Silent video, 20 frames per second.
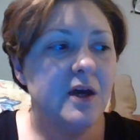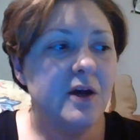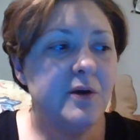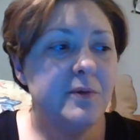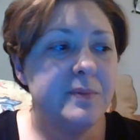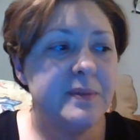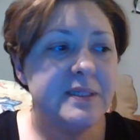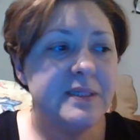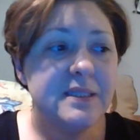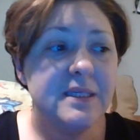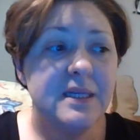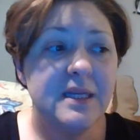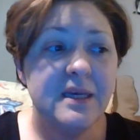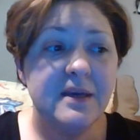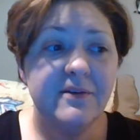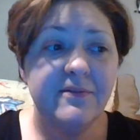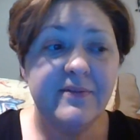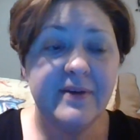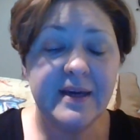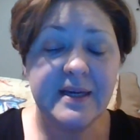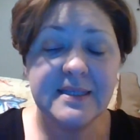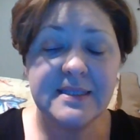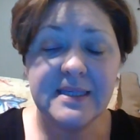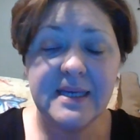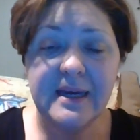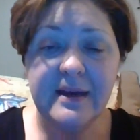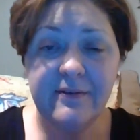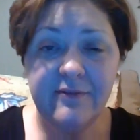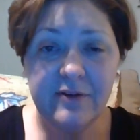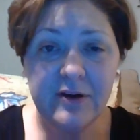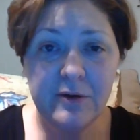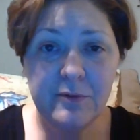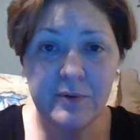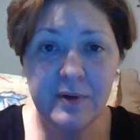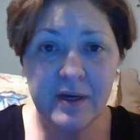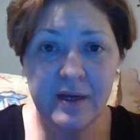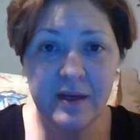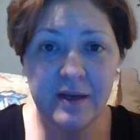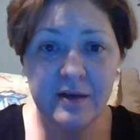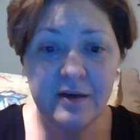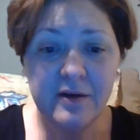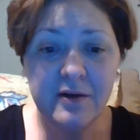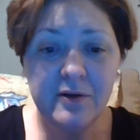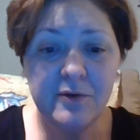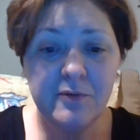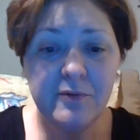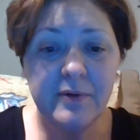Obesity affects everyone,